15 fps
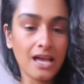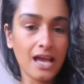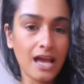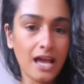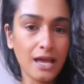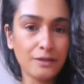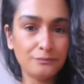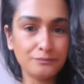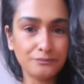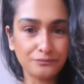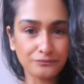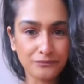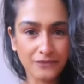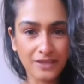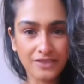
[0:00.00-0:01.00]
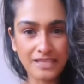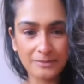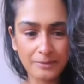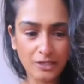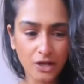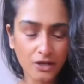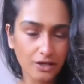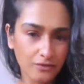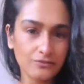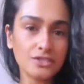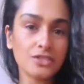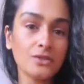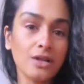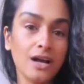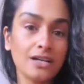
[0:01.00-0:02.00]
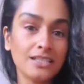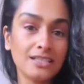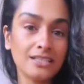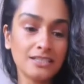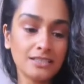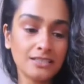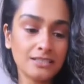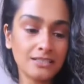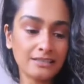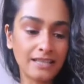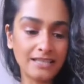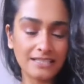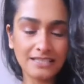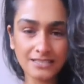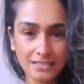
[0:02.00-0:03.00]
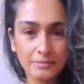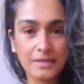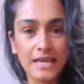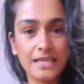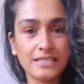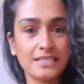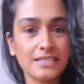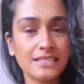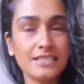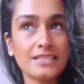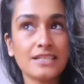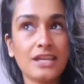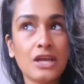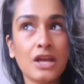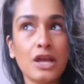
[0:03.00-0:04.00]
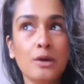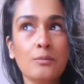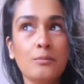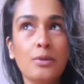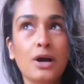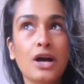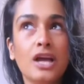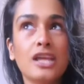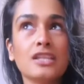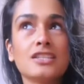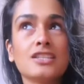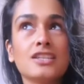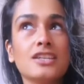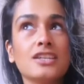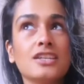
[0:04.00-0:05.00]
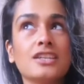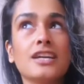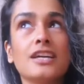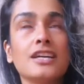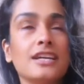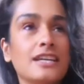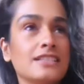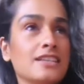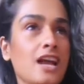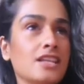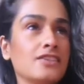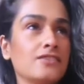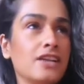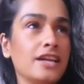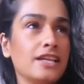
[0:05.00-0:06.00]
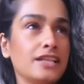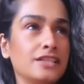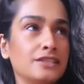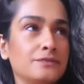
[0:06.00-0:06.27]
that's been going on for too long that needs to be ended, but it's kind of like